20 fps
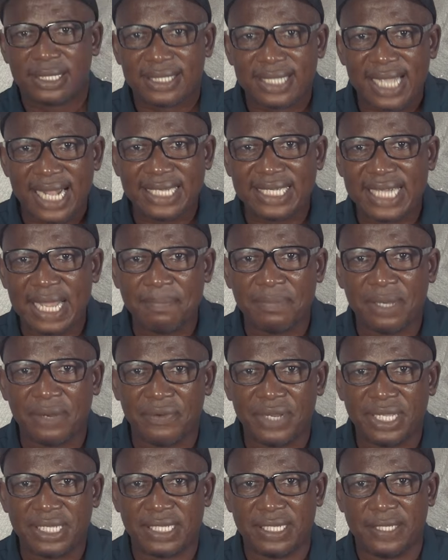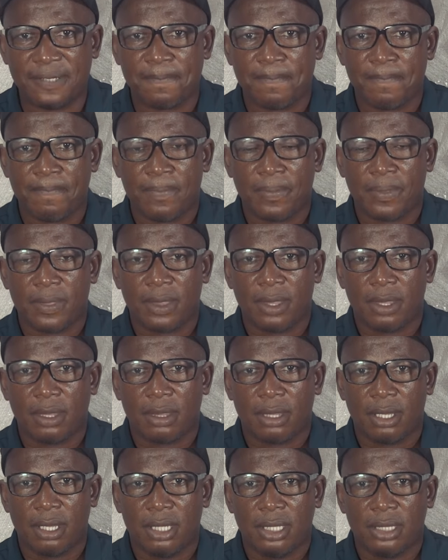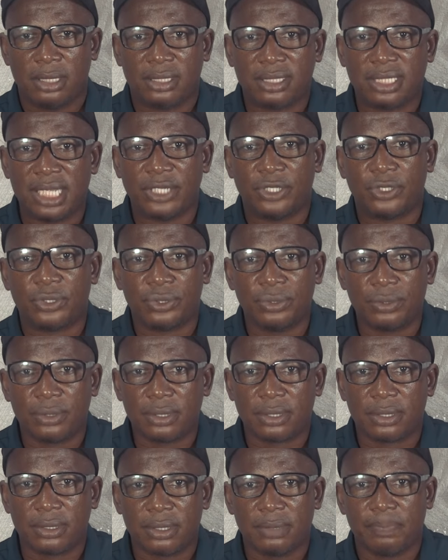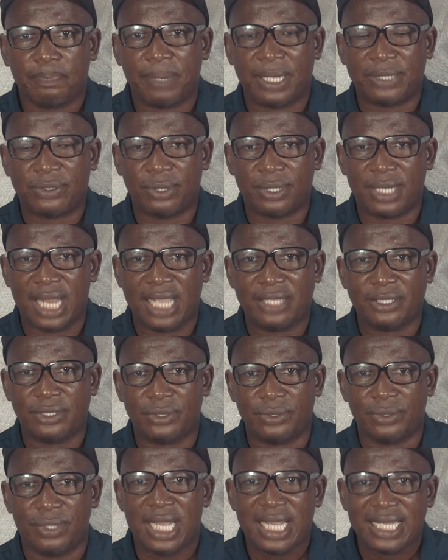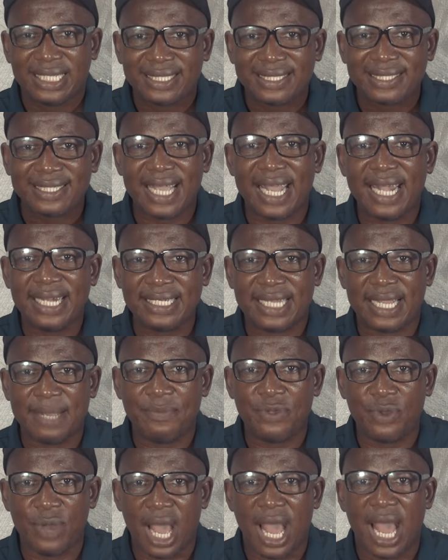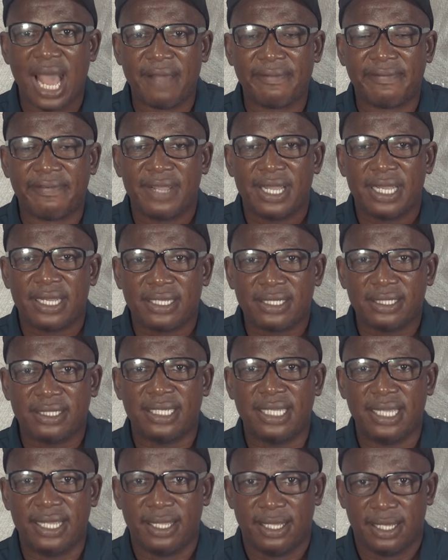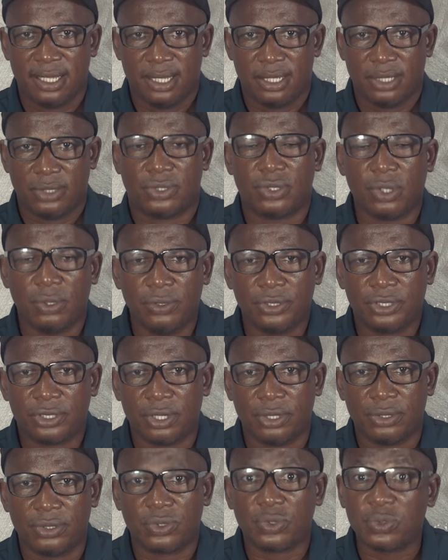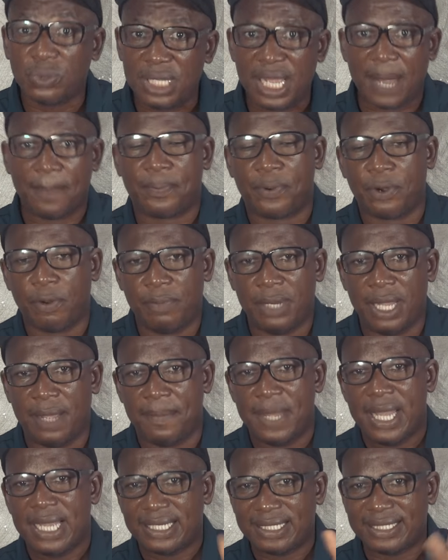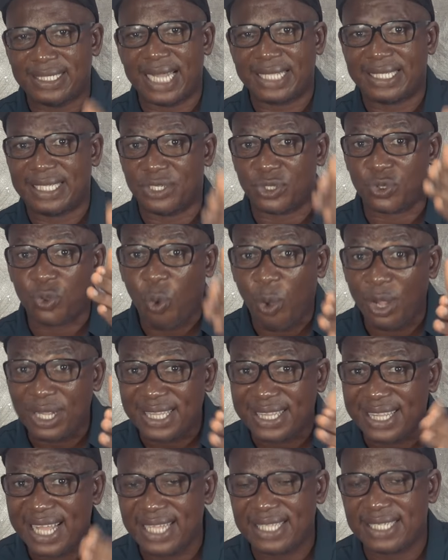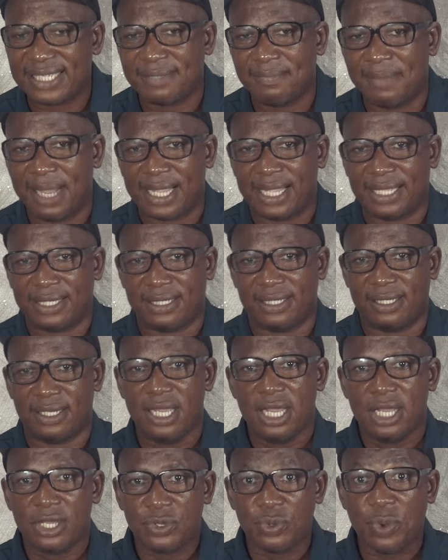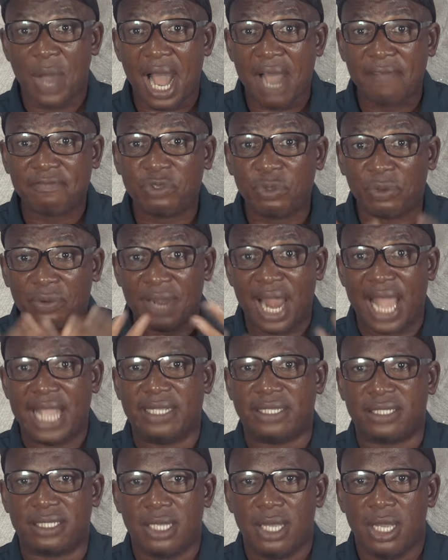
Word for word: Tell them the reason they should patronize you. Tell them you have the solution to their problem. That is content marketing. You have to write.